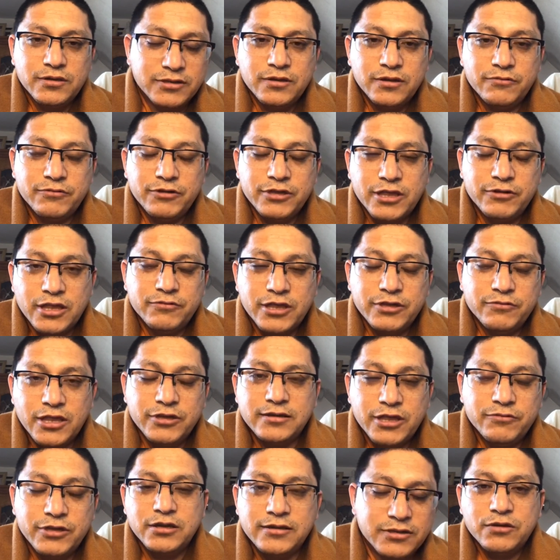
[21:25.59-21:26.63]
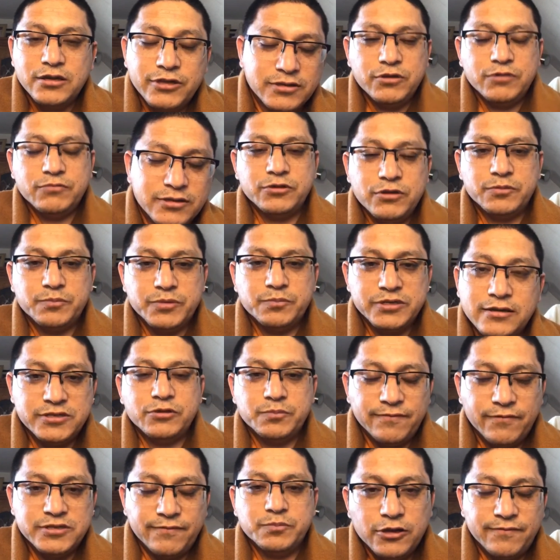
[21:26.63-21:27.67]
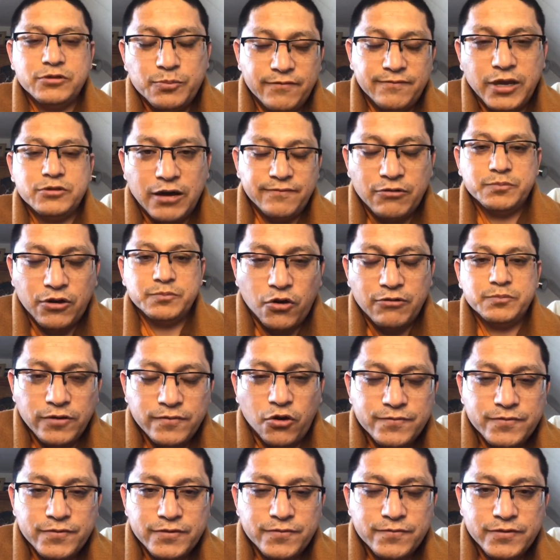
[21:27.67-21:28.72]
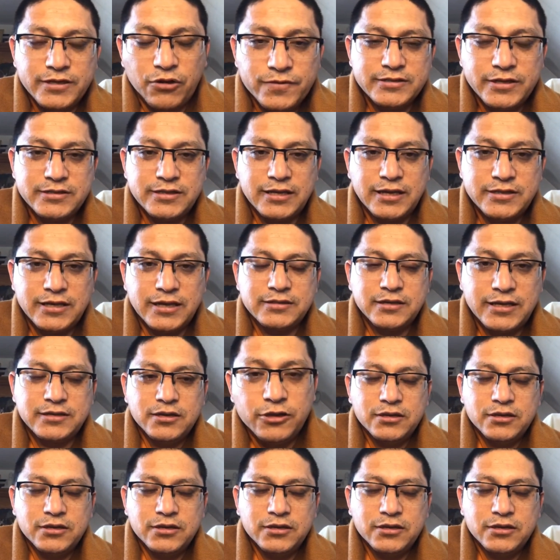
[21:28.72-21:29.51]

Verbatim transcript: and with that, we will be developing our confidence that